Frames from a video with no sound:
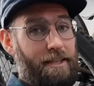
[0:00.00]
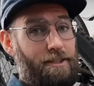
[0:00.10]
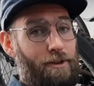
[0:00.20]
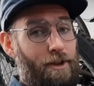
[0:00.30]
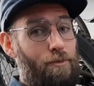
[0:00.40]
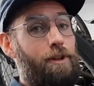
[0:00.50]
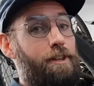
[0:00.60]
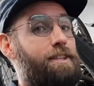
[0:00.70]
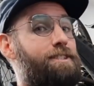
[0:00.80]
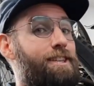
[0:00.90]
it
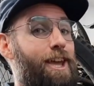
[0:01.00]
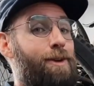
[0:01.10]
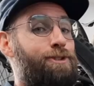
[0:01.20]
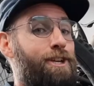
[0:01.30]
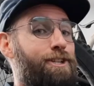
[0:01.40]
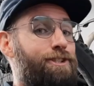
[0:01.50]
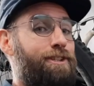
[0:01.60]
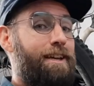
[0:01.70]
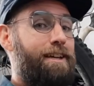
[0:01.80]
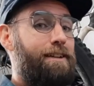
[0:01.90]
really is a game
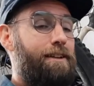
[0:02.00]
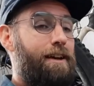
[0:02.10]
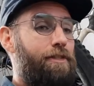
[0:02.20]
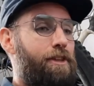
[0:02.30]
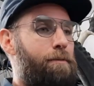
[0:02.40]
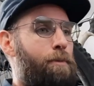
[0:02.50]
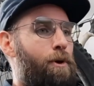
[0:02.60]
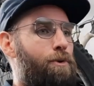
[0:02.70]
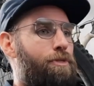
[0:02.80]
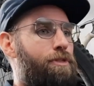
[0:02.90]
changer, and I think
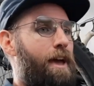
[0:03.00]
both